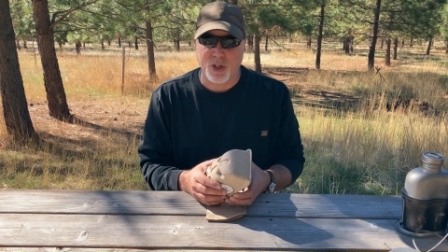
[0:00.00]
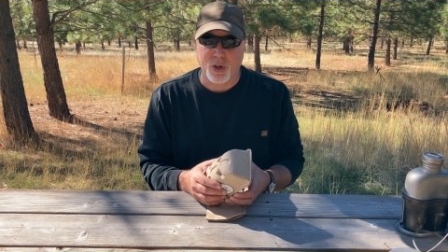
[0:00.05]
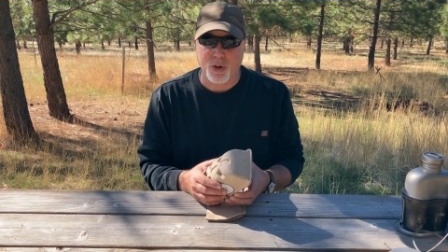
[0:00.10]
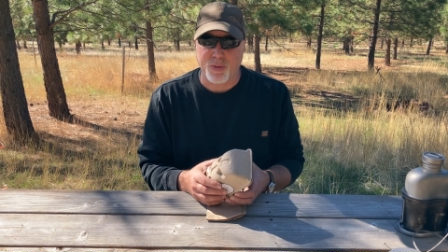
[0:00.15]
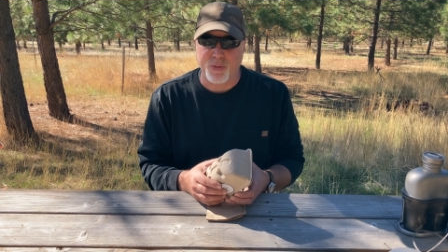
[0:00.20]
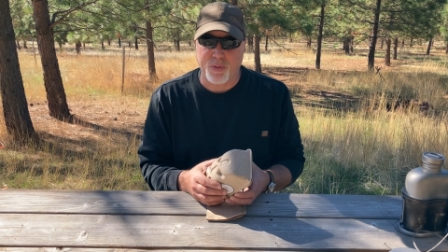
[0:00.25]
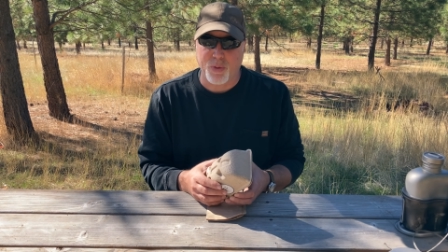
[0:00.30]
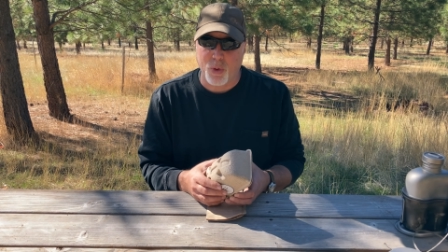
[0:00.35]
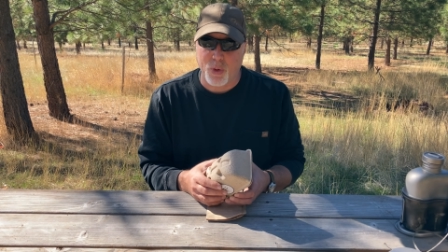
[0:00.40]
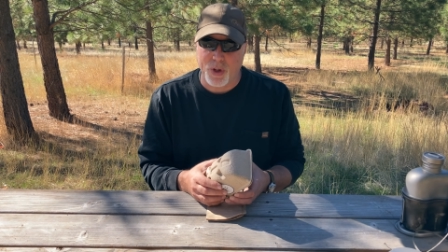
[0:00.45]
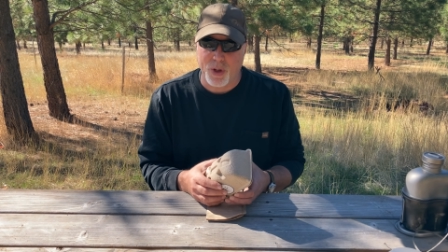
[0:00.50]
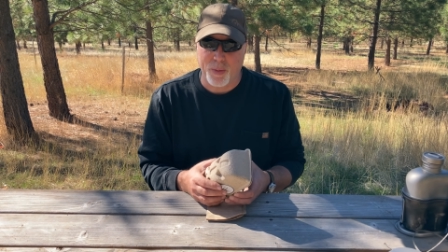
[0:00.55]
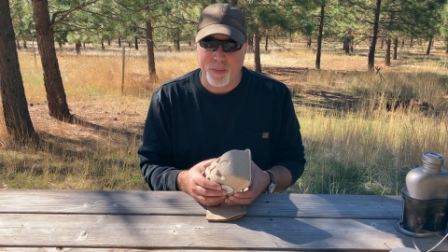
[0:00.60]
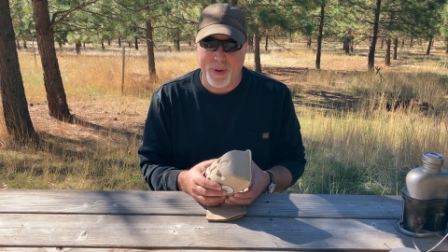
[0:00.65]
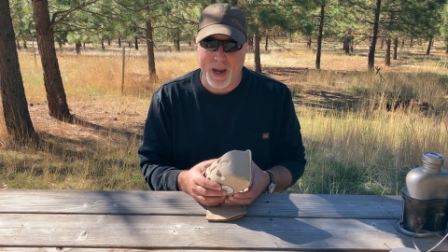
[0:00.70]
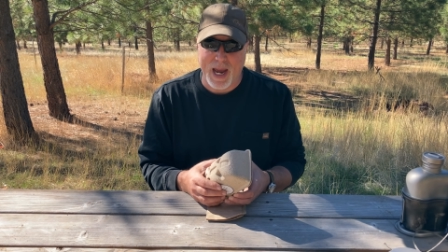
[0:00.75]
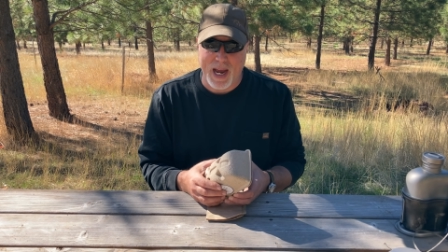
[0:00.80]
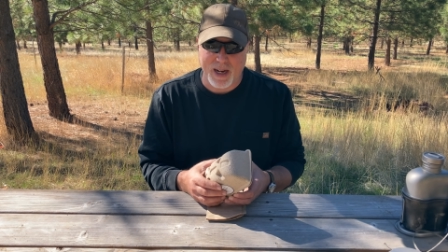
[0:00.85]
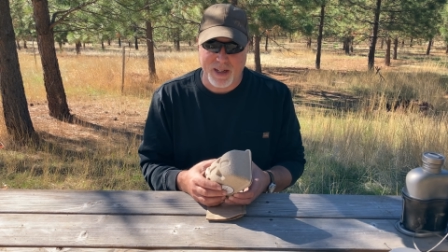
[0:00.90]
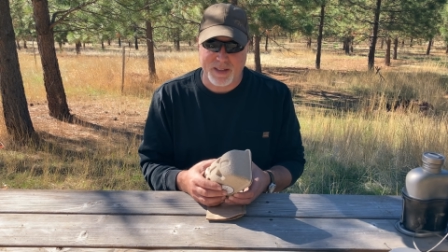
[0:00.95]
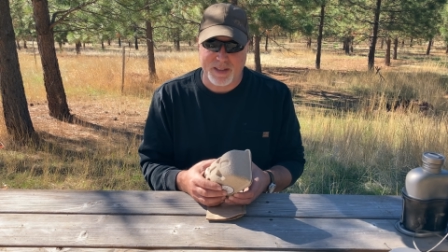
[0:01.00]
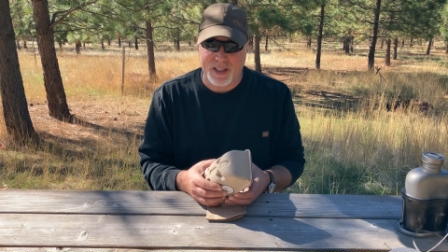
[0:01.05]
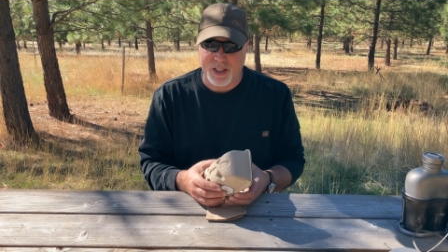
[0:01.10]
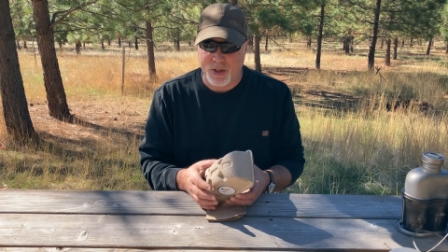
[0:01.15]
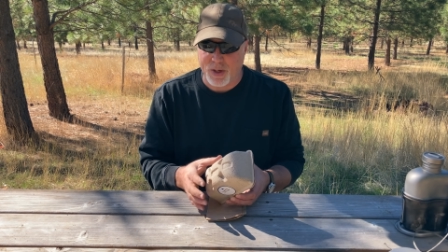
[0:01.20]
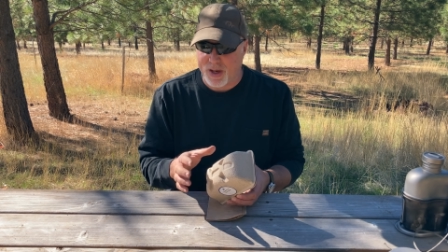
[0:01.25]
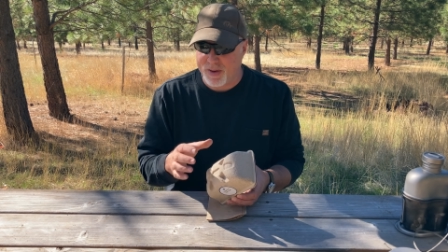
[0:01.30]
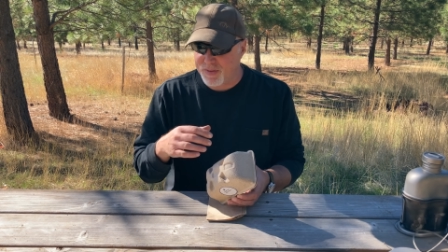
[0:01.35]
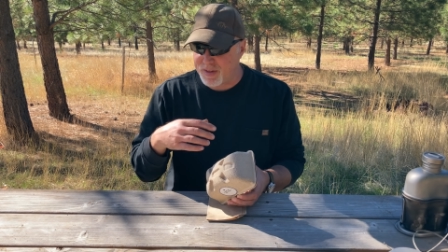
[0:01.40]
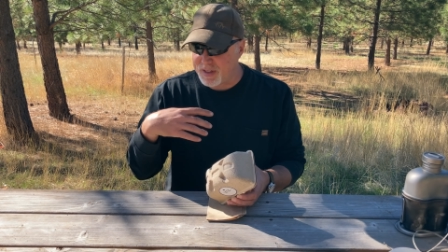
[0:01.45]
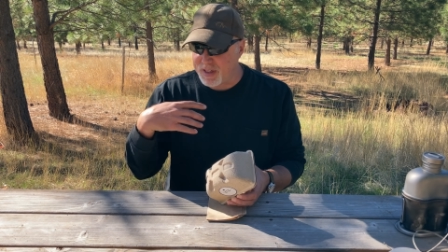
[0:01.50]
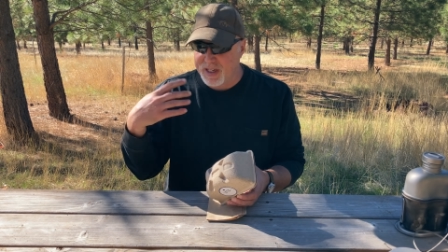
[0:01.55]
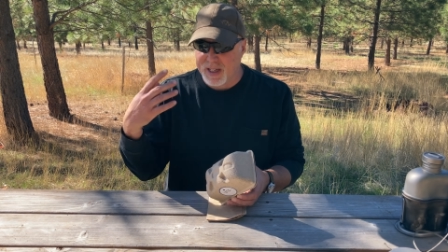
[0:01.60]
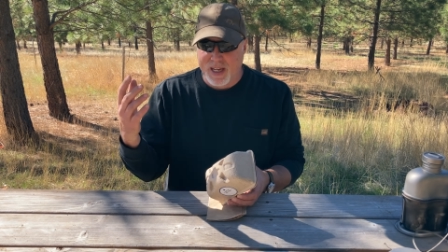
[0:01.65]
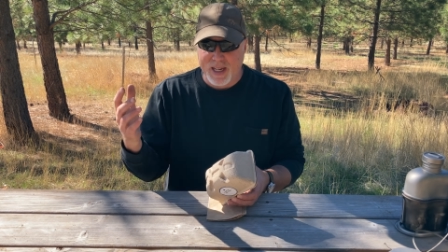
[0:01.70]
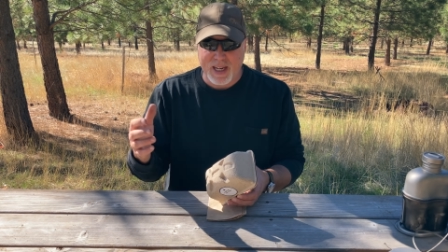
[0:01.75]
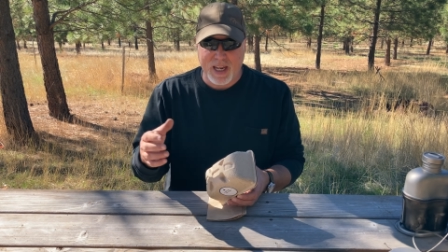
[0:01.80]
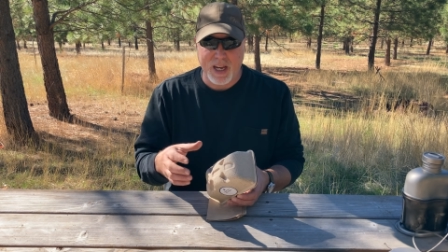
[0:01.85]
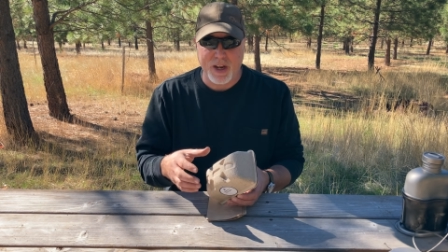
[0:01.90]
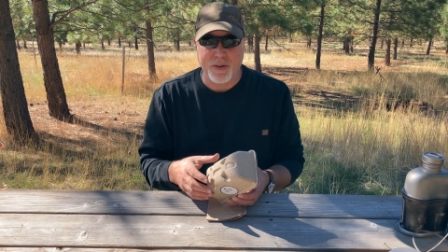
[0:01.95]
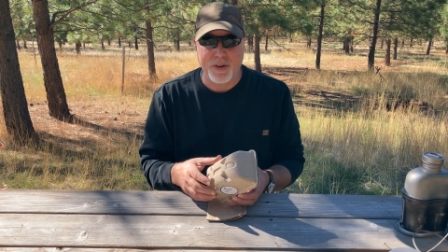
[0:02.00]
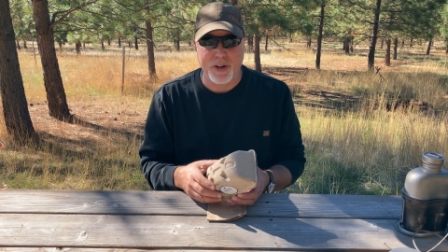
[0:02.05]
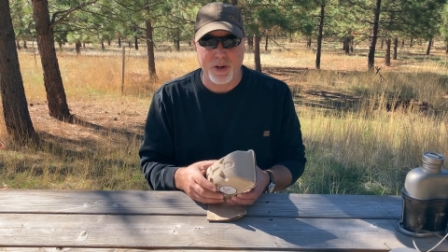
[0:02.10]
or foil packs that you have to carry